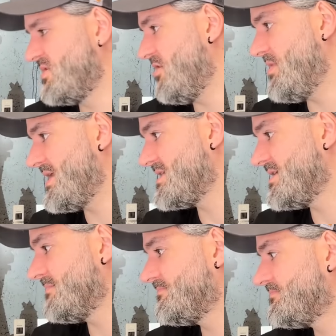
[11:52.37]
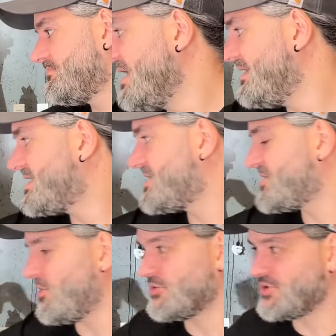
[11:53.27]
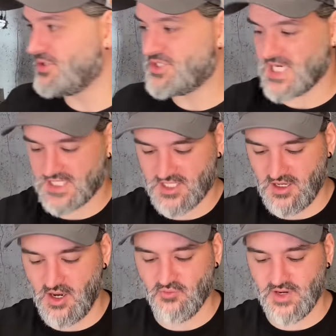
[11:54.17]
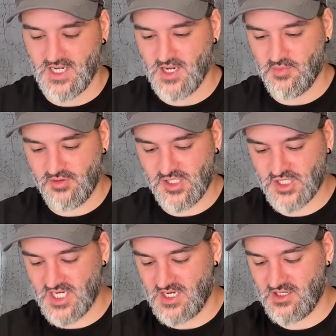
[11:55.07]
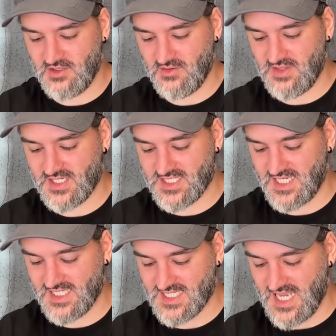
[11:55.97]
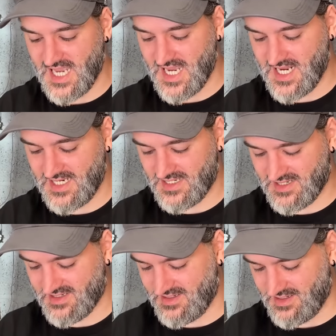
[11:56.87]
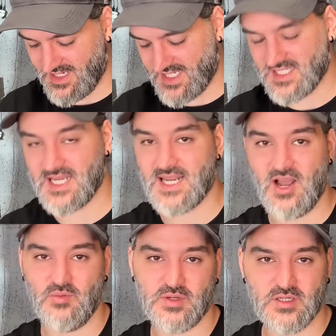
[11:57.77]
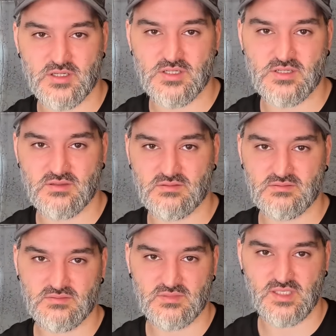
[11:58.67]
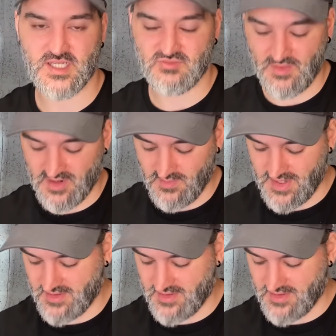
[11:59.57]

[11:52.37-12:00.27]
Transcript: Not bad, is it? This is sold to Jessica. I really appreciate you. This is I need to take it out because I need to wrap it up better